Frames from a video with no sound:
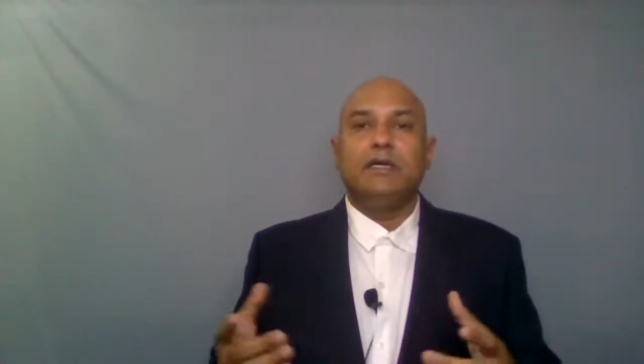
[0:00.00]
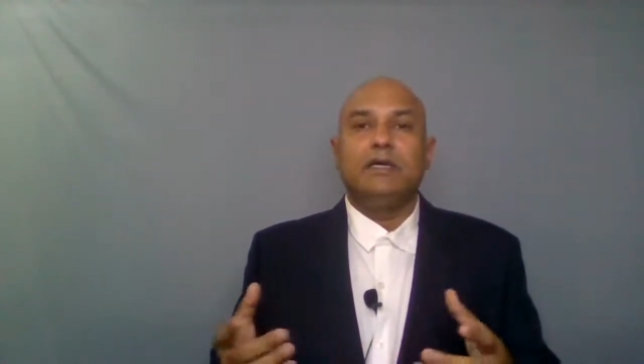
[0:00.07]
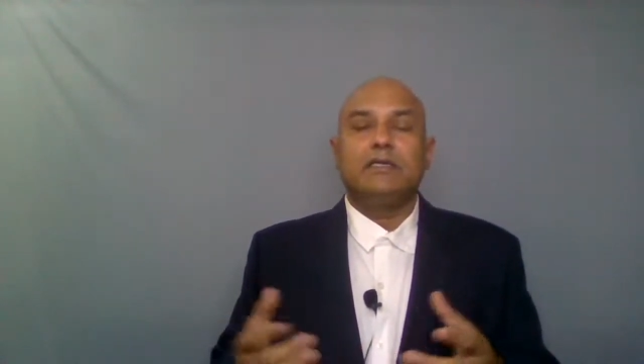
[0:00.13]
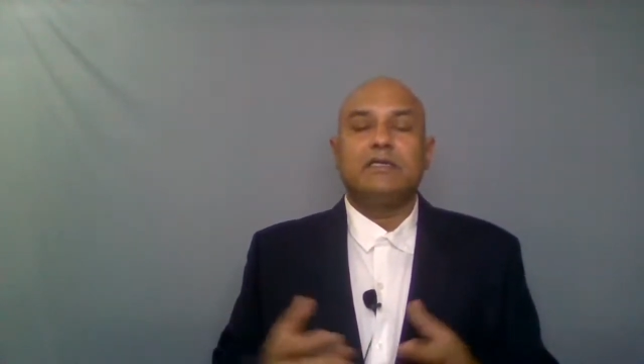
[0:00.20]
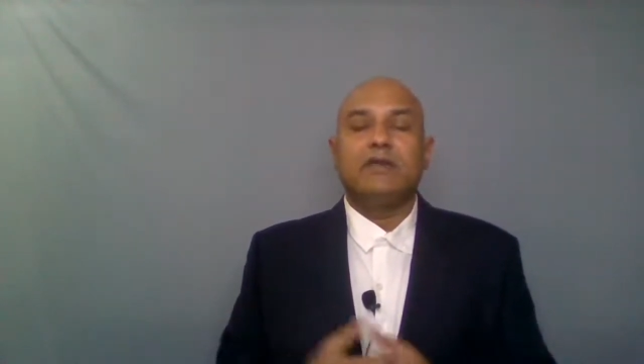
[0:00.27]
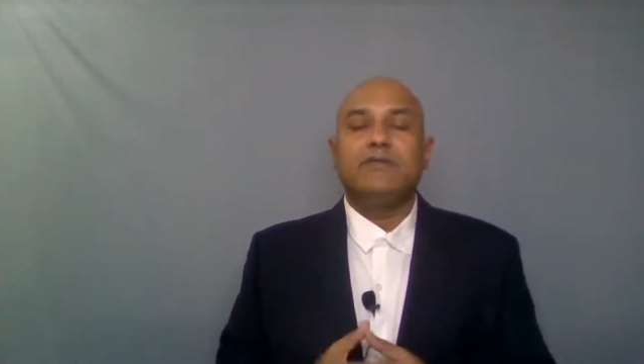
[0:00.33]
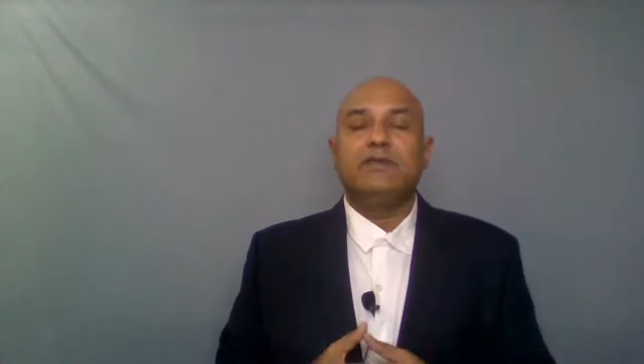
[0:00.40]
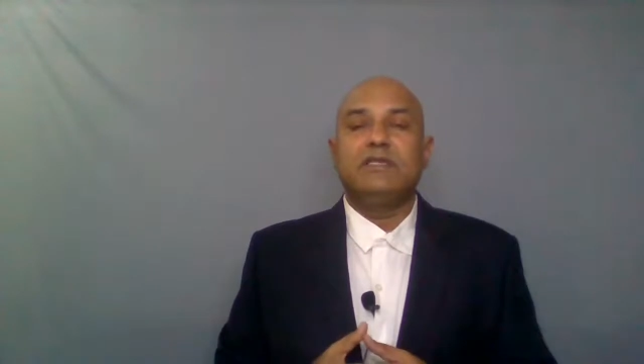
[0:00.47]

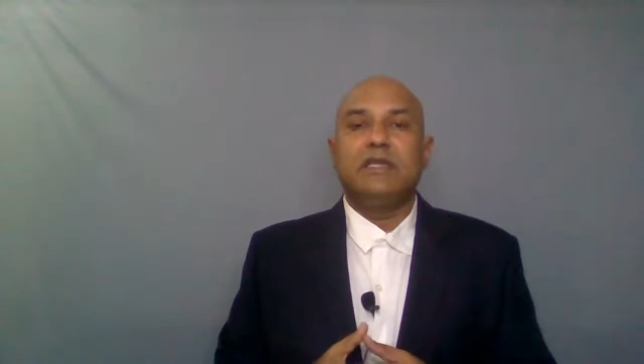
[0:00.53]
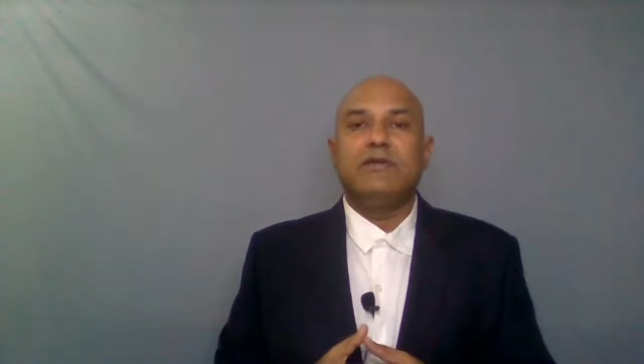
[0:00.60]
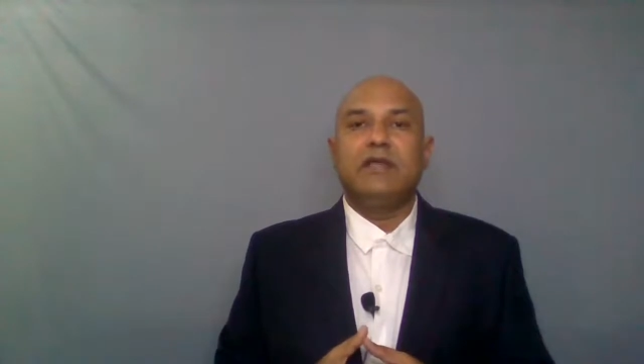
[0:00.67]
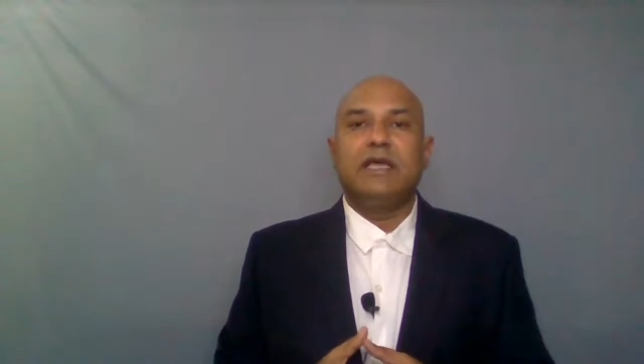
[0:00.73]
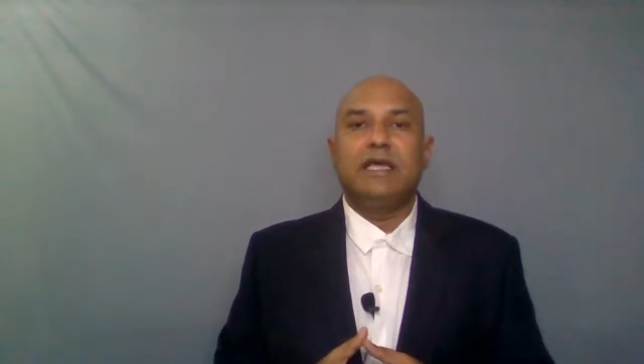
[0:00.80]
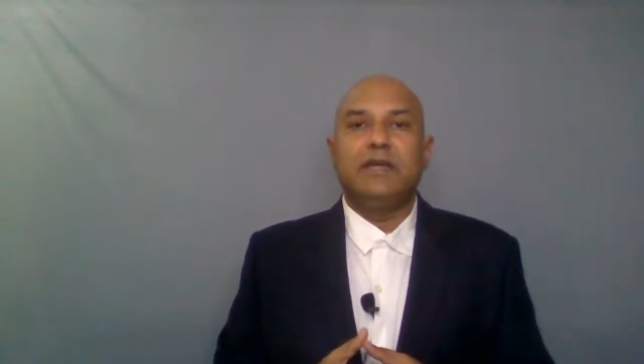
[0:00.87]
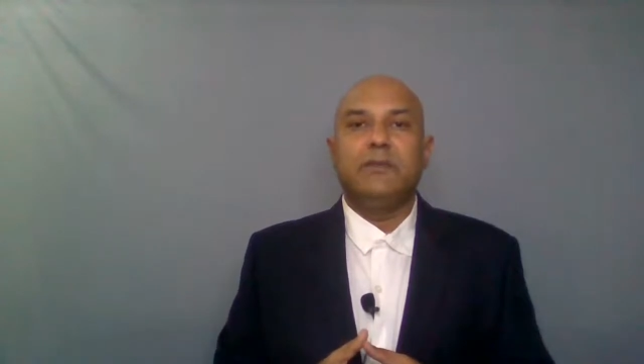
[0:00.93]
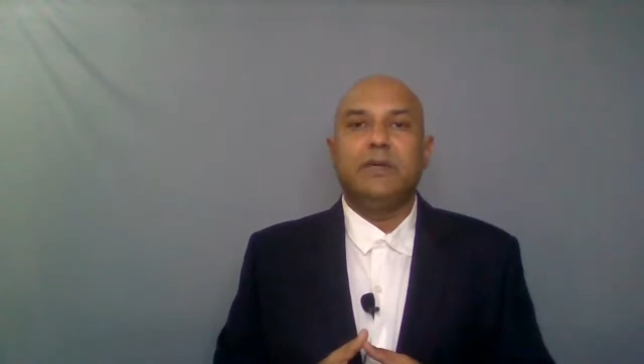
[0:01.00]
service level
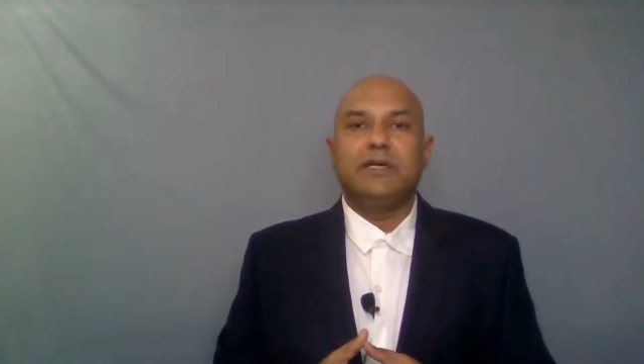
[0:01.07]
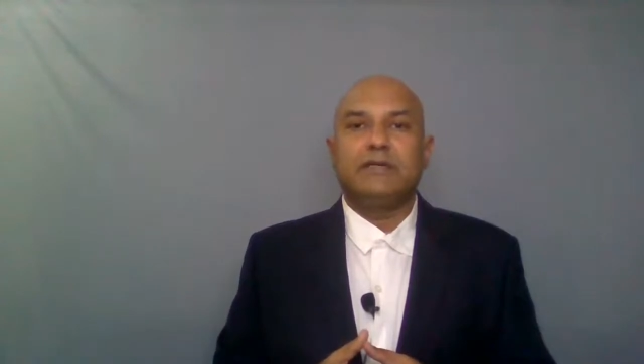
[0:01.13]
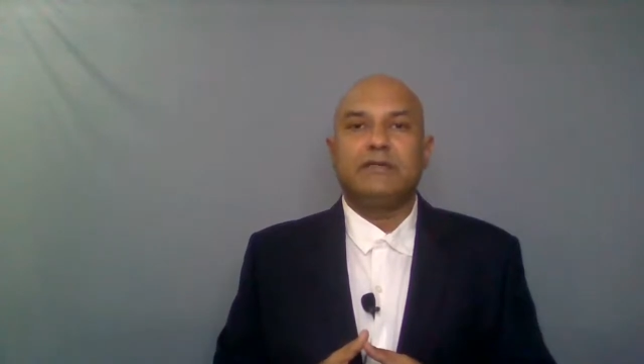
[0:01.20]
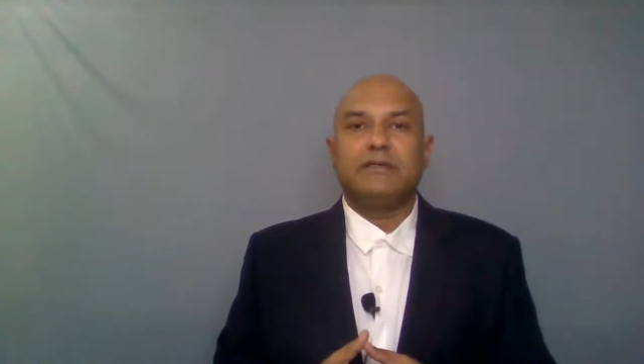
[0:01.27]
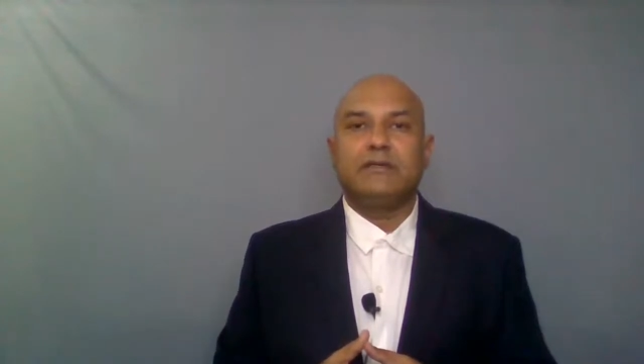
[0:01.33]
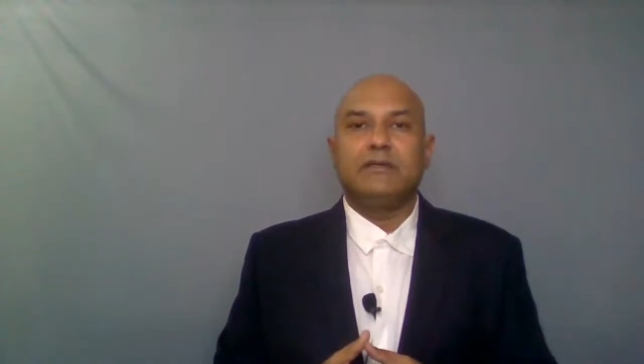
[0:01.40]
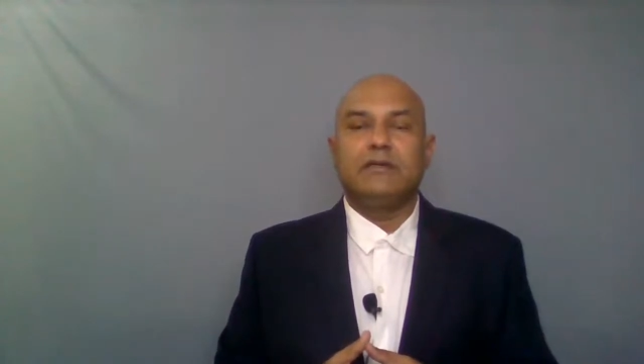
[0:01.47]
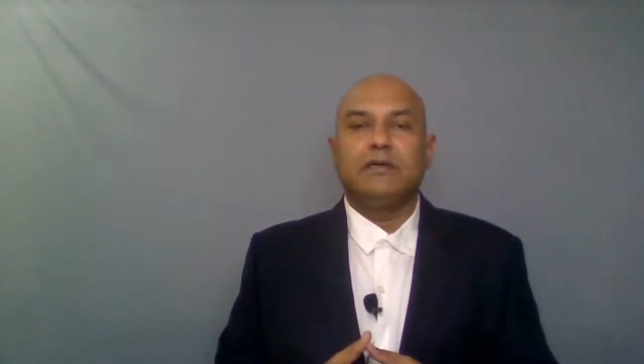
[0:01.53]

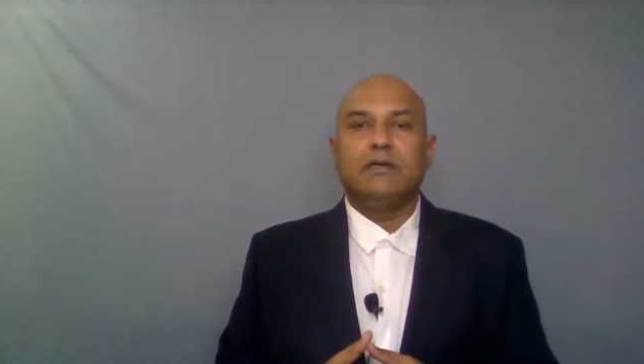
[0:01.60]
agreements.